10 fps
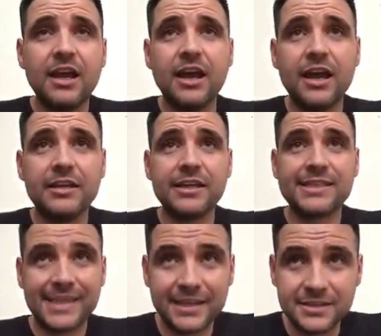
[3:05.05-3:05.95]
and the
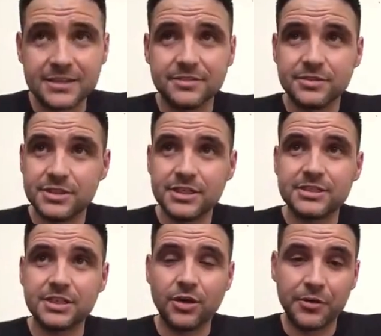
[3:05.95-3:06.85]
extended service
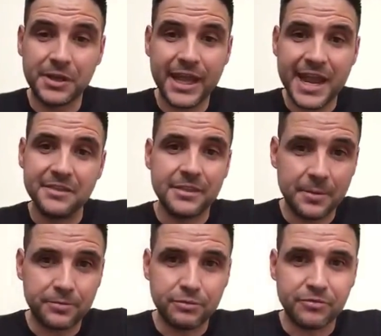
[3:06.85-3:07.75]
is going in
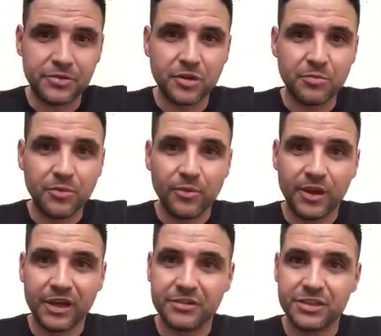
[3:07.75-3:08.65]
depth with your
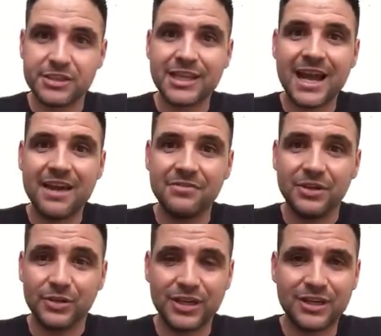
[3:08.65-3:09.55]
boiler and just have a
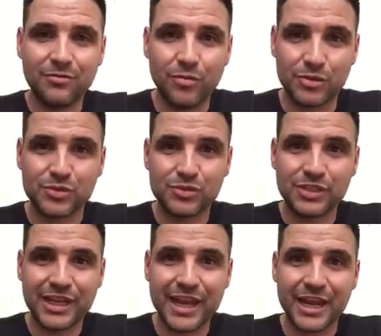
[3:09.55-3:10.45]
look what
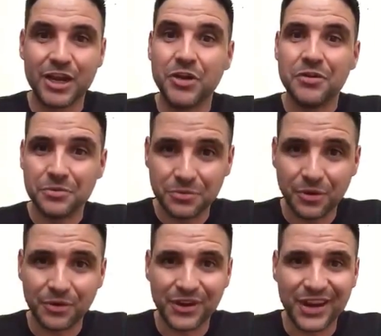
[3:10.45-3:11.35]
can go
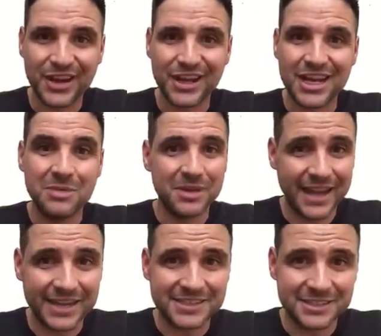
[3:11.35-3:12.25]
wrong and
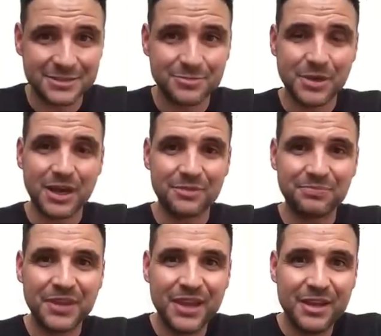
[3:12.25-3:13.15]
eliminate it
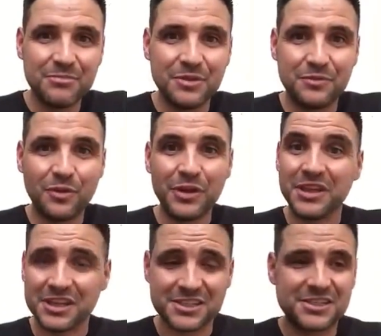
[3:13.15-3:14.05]
before
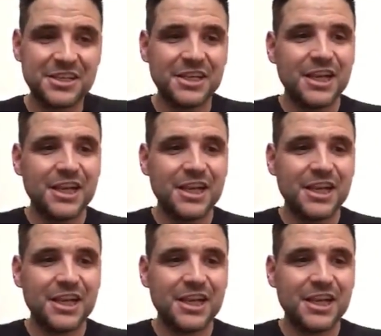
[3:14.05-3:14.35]
it does.